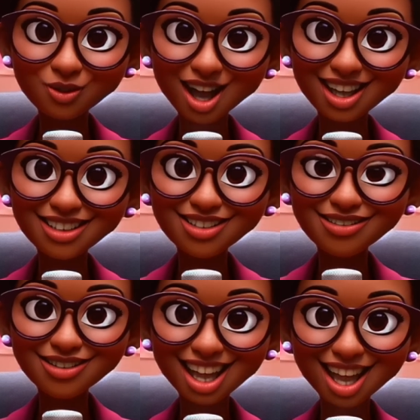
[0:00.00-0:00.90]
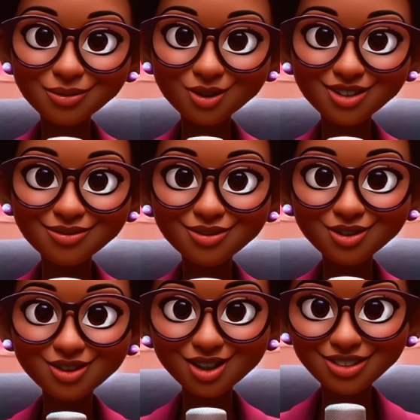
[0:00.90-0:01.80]
wine, and put
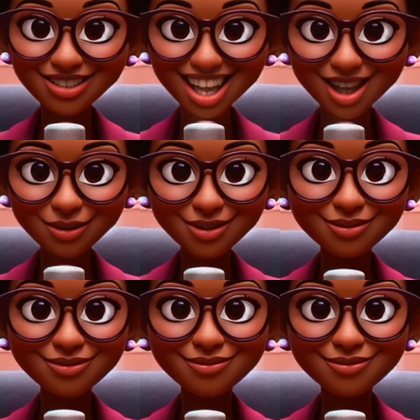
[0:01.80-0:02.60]
food on the table.